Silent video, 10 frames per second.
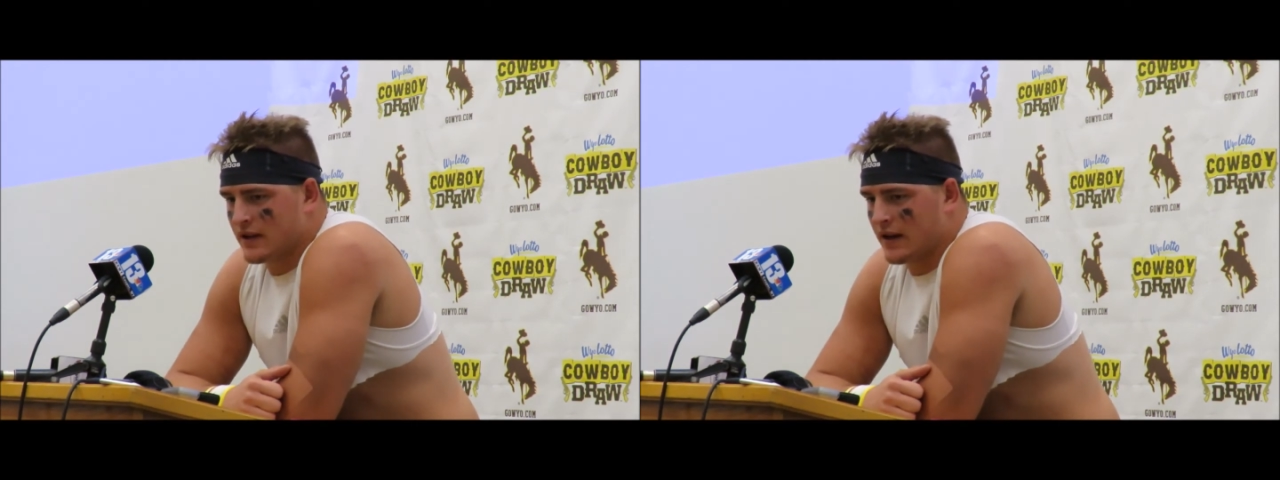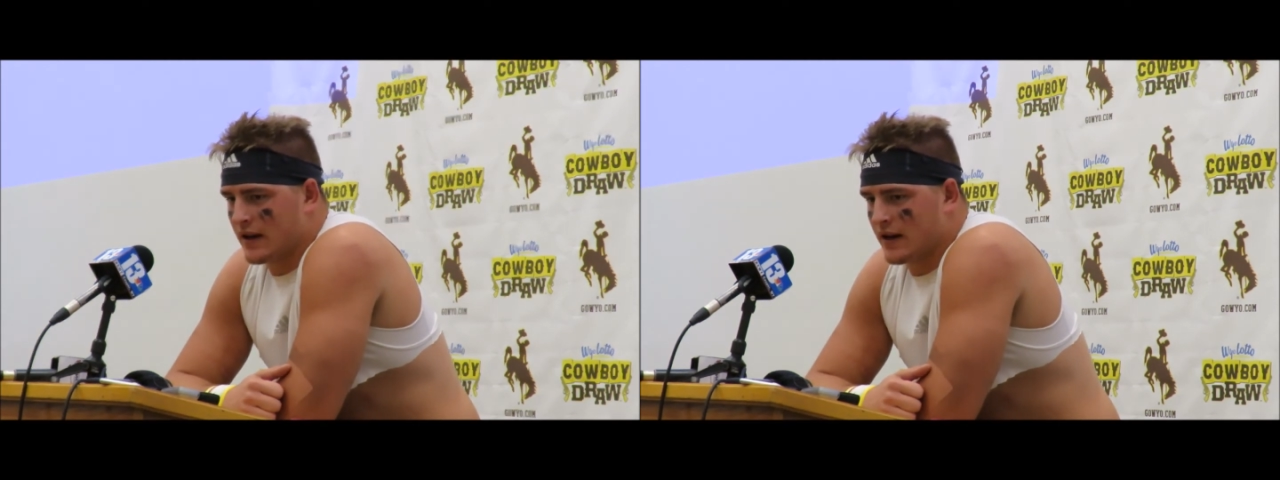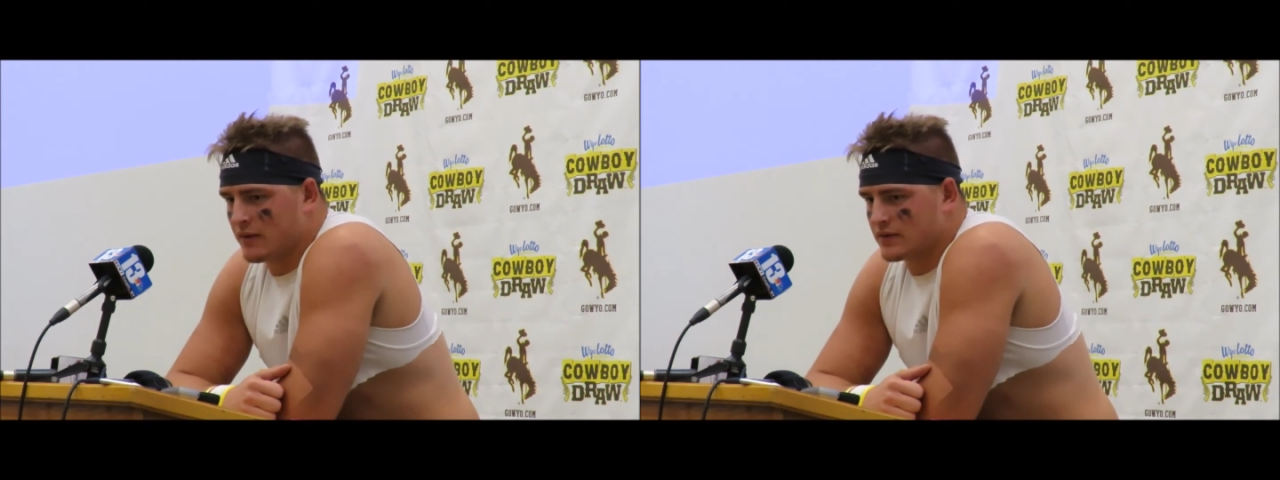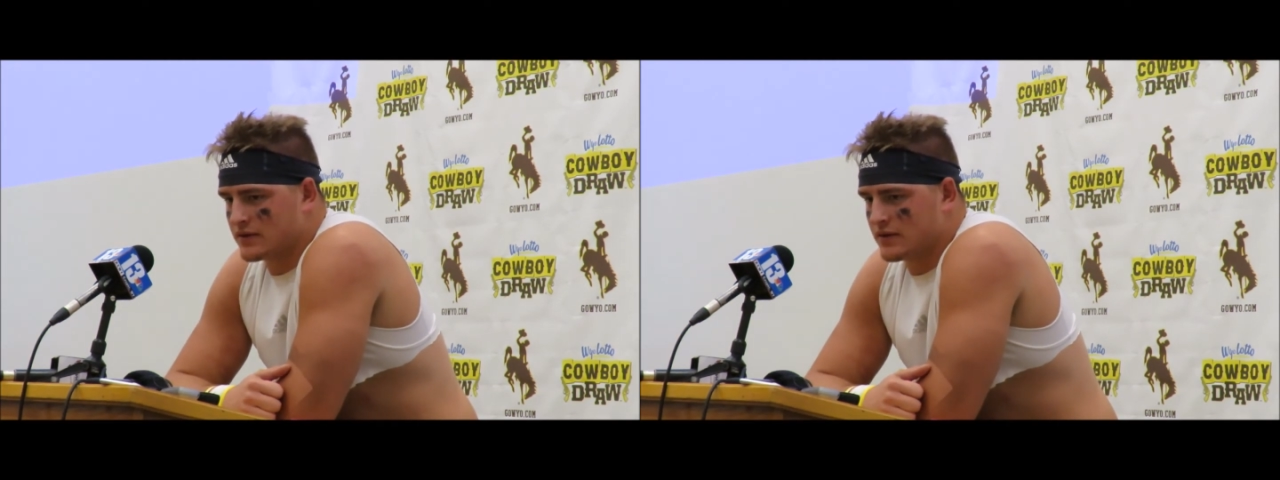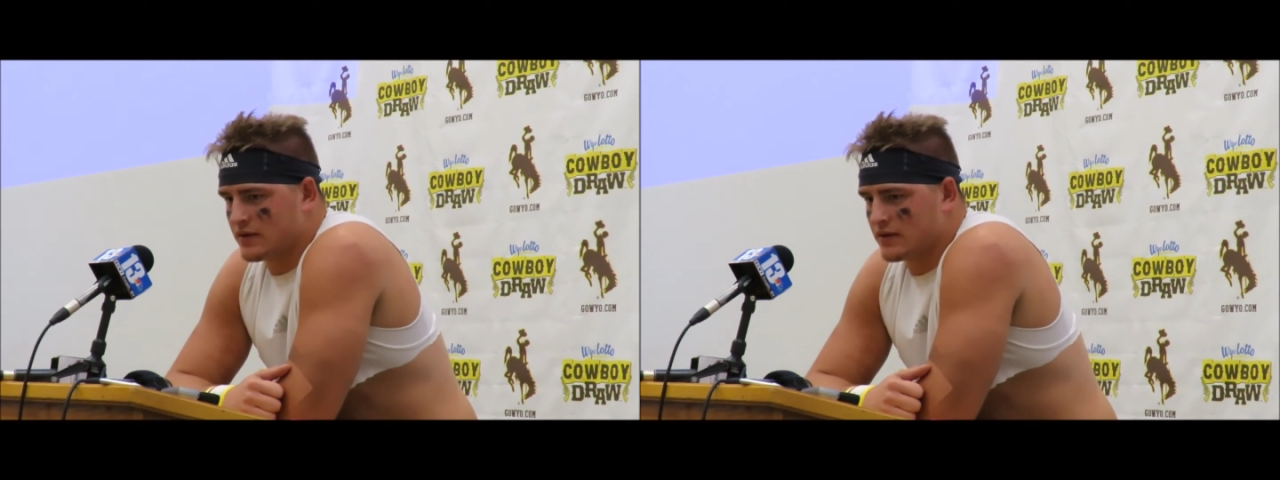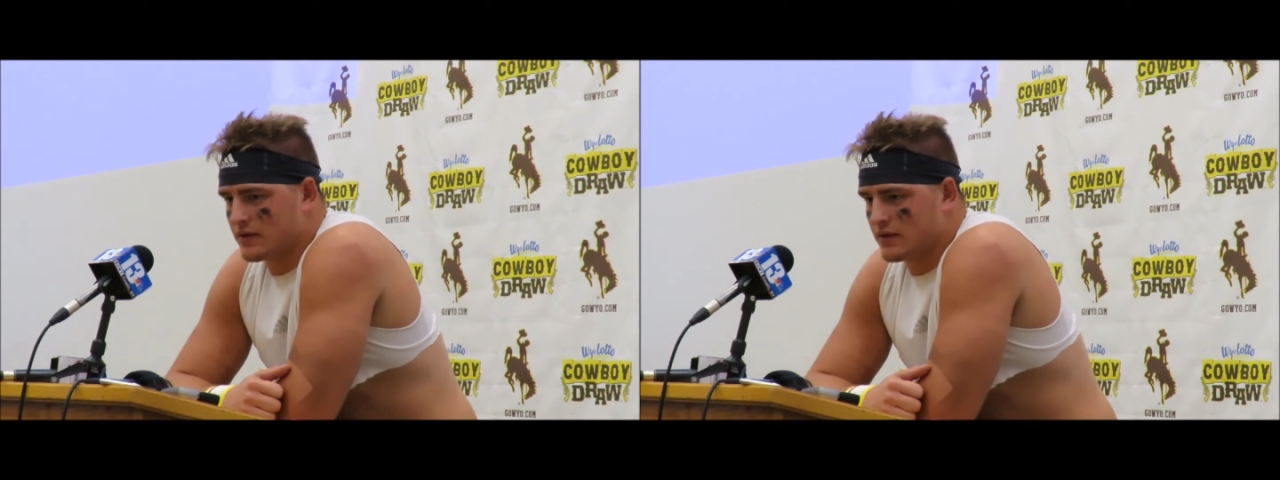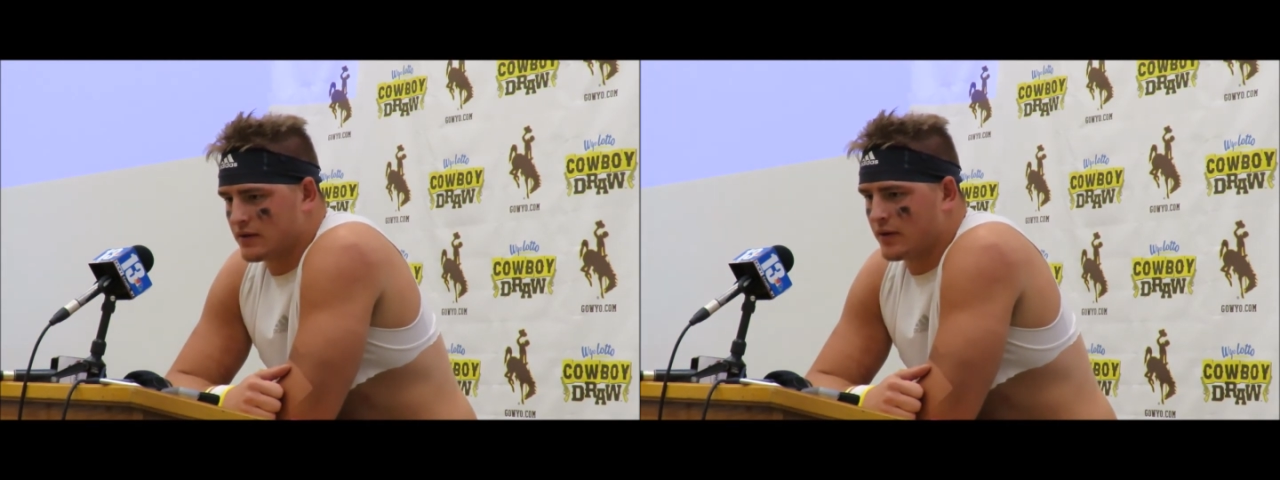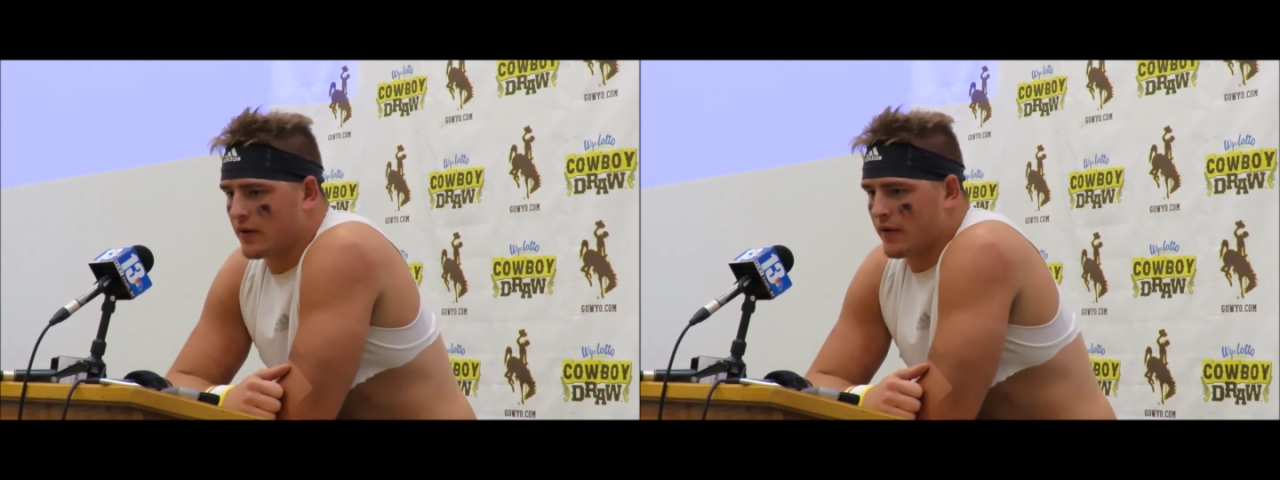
say I was. You know,